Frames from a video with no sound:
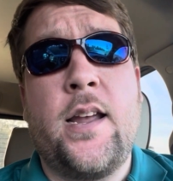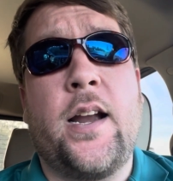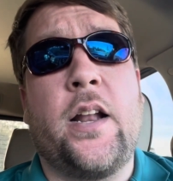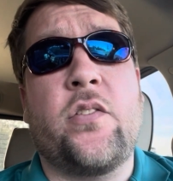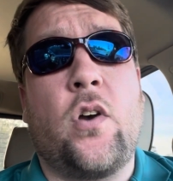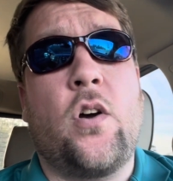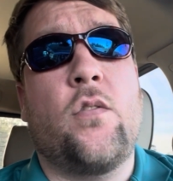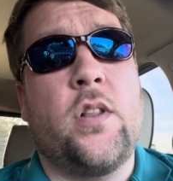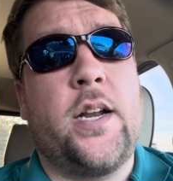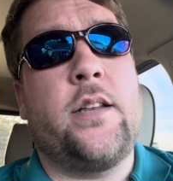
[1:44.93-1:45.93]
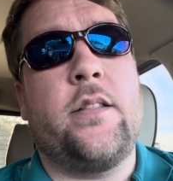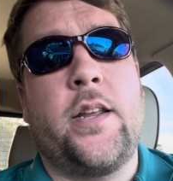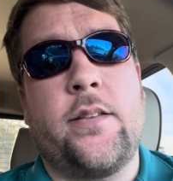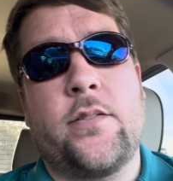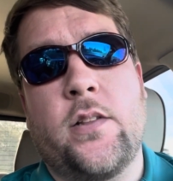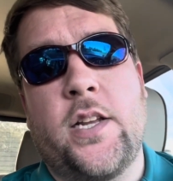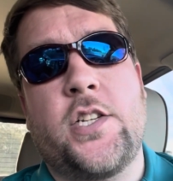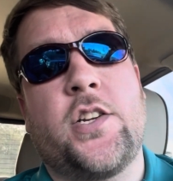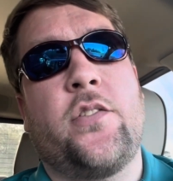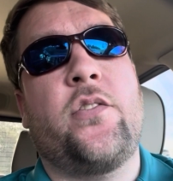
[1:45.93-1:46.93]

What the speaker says: And it's all related to the installation.